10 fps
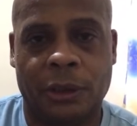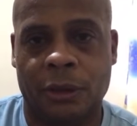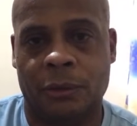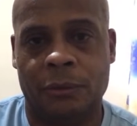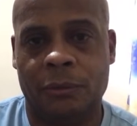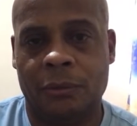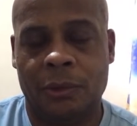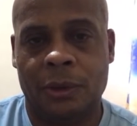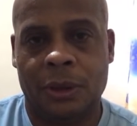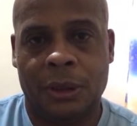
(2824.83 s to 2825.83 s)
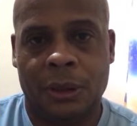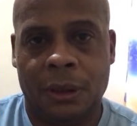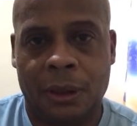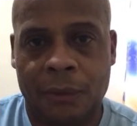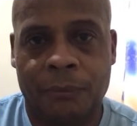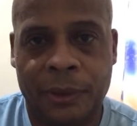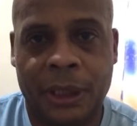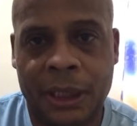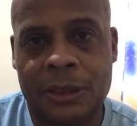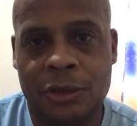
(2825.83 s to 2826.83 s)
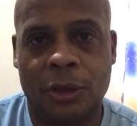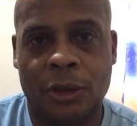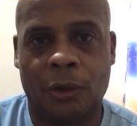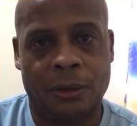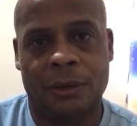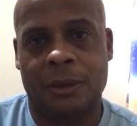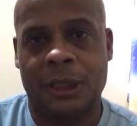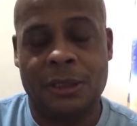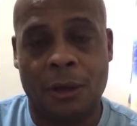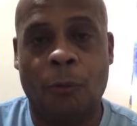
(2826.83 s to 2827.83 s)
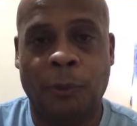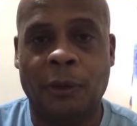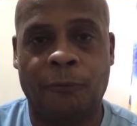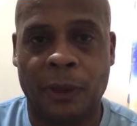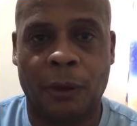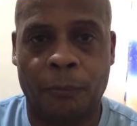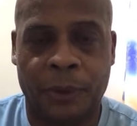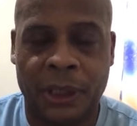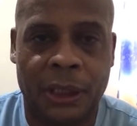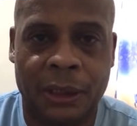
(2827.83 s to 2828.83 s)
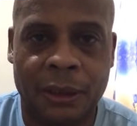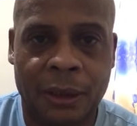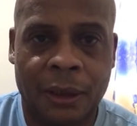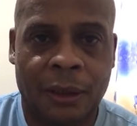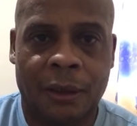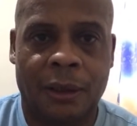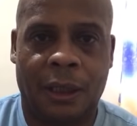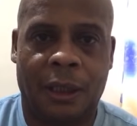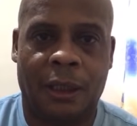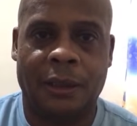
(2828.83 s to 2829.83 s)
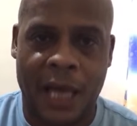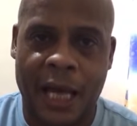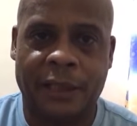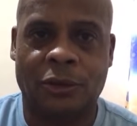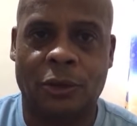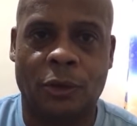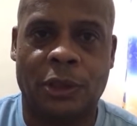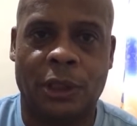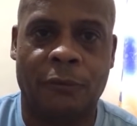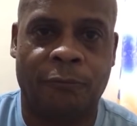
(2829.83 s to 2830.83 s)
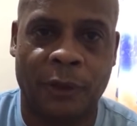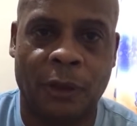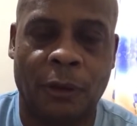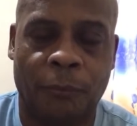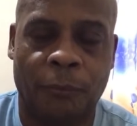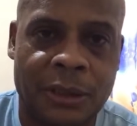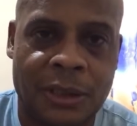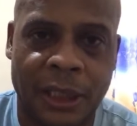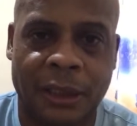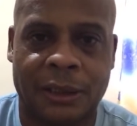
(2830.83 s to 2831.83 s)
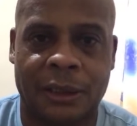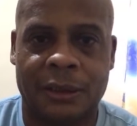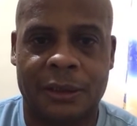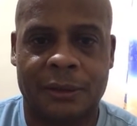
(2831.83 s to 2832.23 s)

to. Because, you know, it's open to Philippine nationals and Philippine citizens.